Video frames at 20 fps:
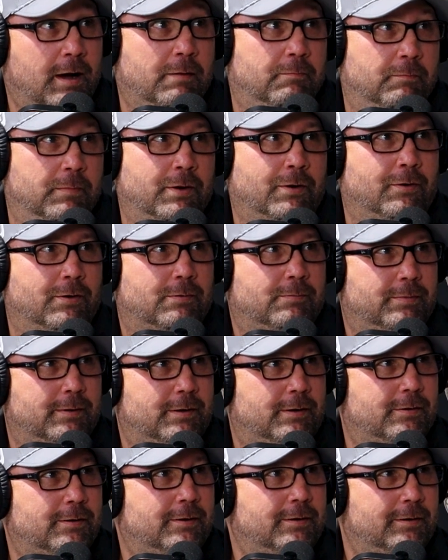Hot Miller
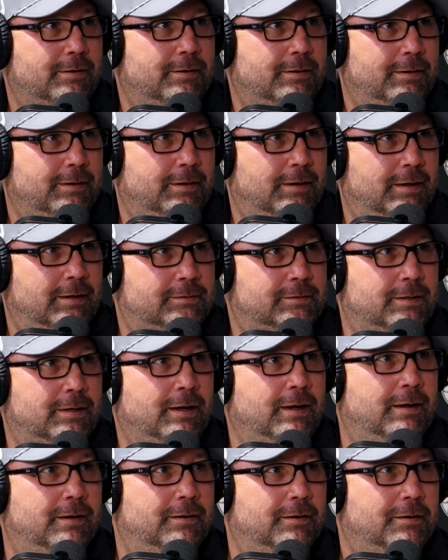beer at
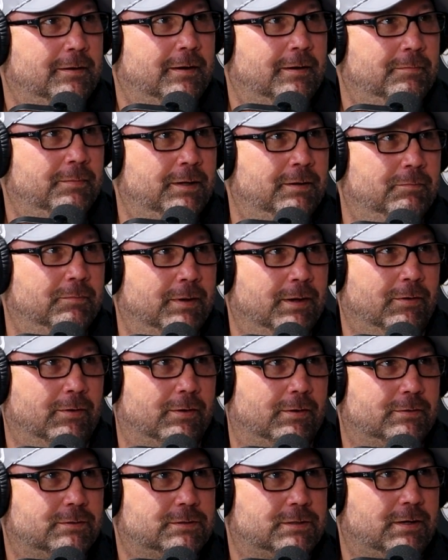that. I mean,
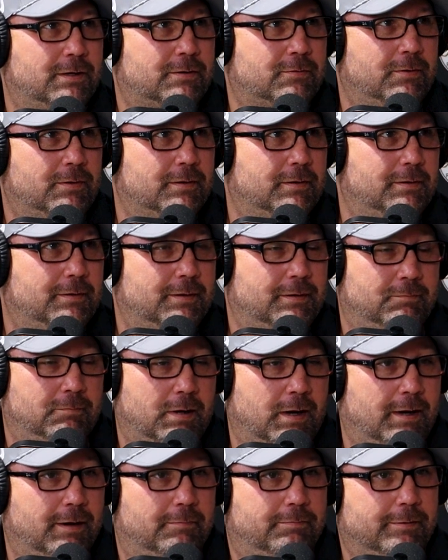Miller's like in
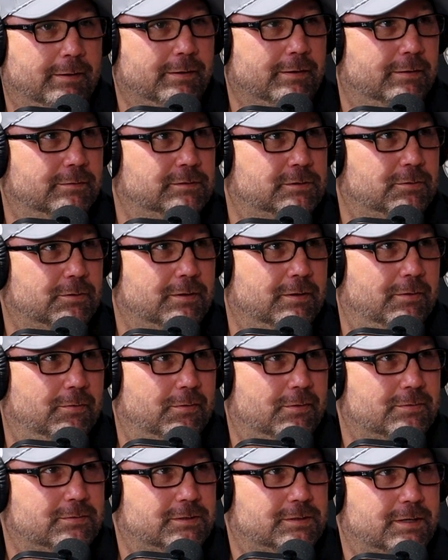my opinion, is one of the
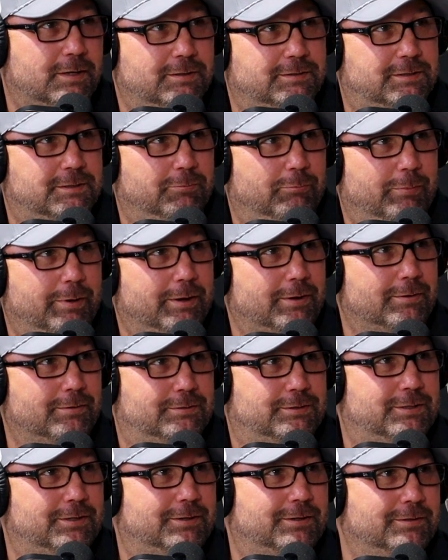worst tasting
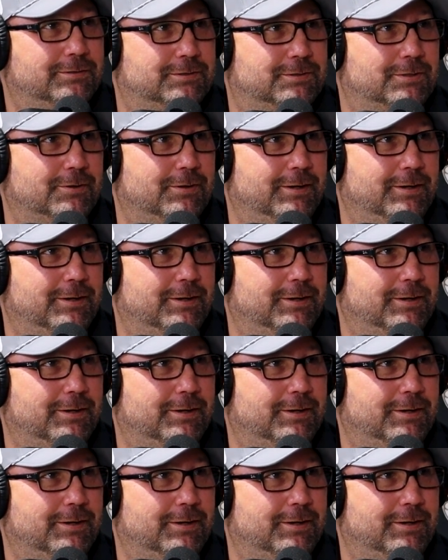beers you can